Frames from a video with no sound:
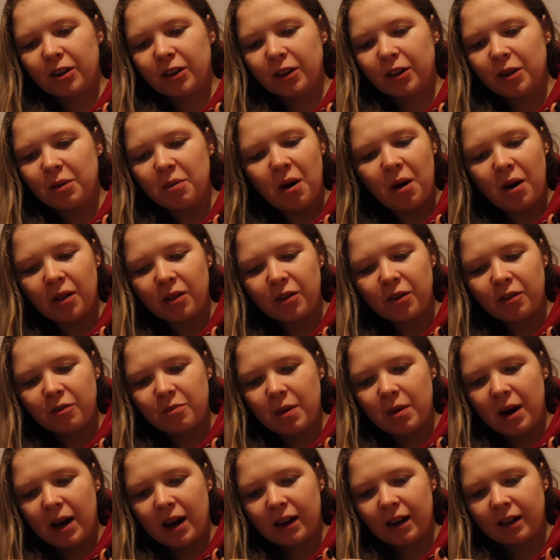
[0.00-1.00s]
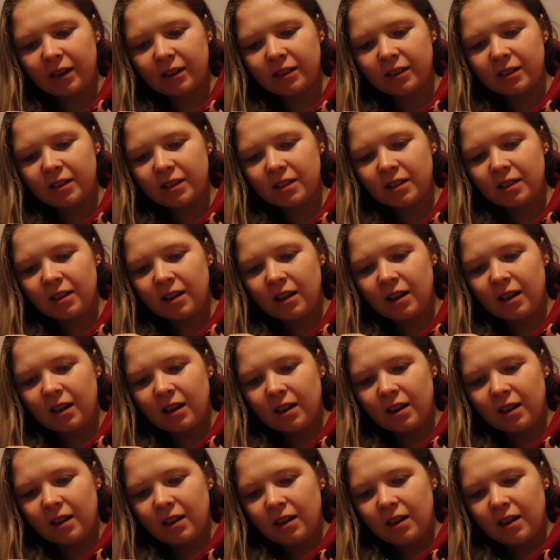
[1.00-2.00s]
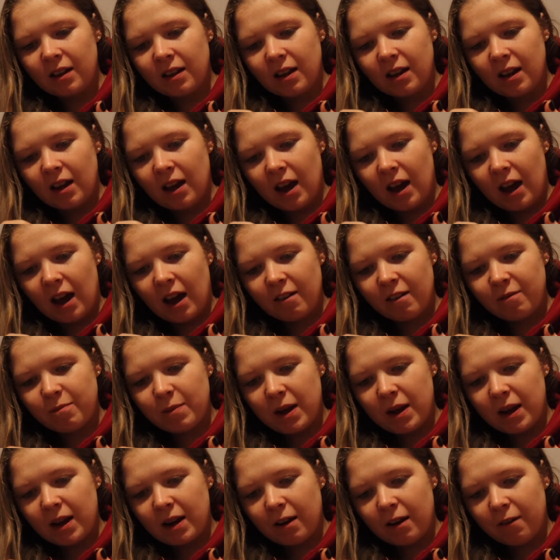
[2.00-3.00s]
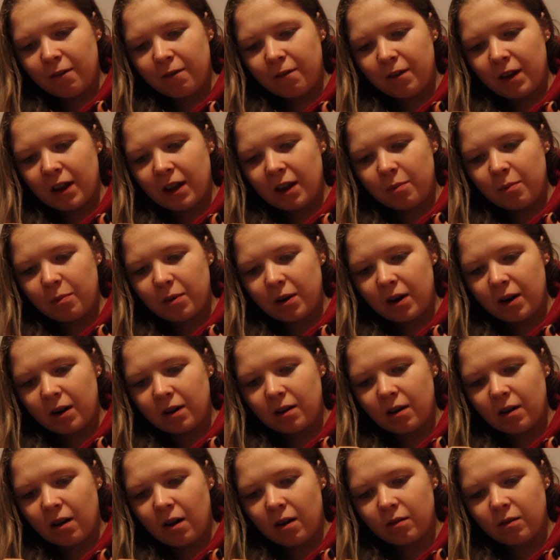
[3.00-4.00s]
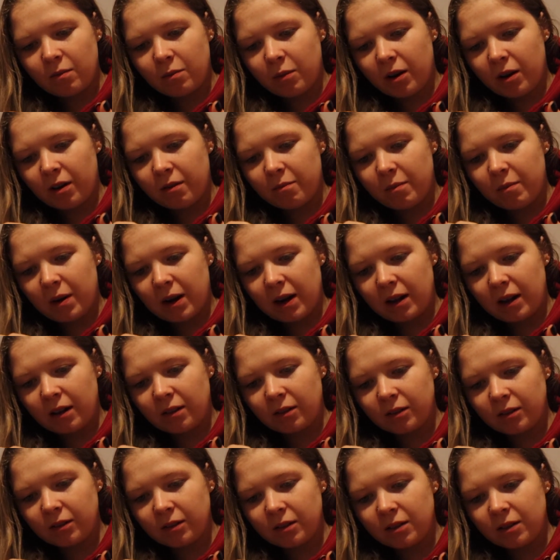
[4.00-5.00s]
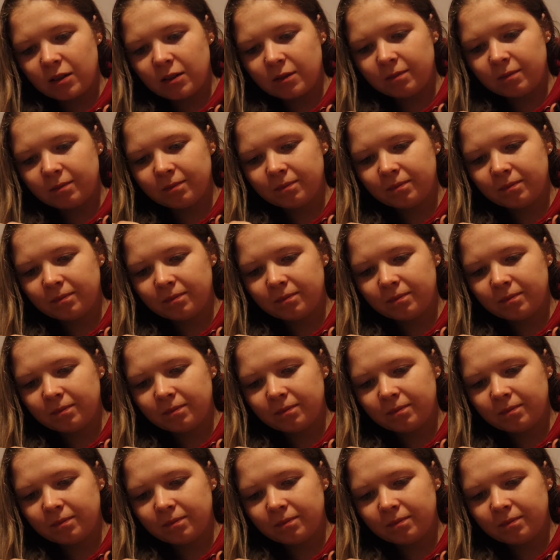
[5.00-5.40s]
glue all over my hands. I've made a fingerprint on one of my nails.